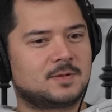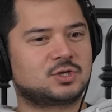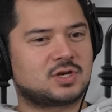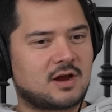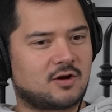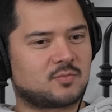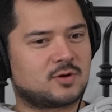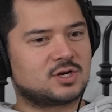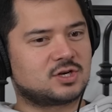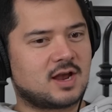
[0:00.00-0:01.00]
shared
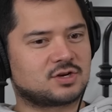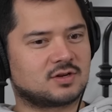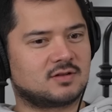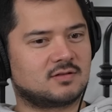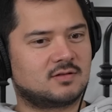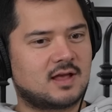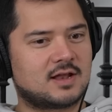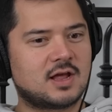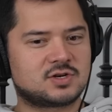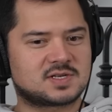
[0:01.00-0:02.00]
appreciation
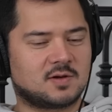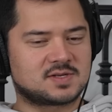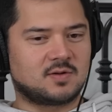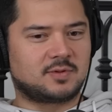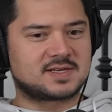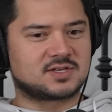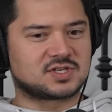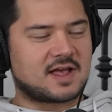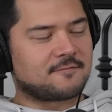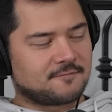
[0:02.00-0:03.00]
and, and just also a place to
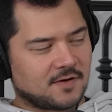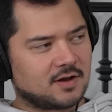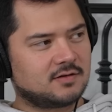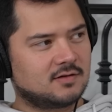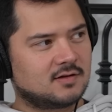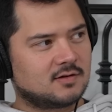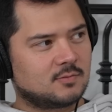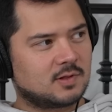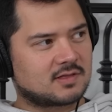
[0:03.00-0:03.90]
just have fun exactly.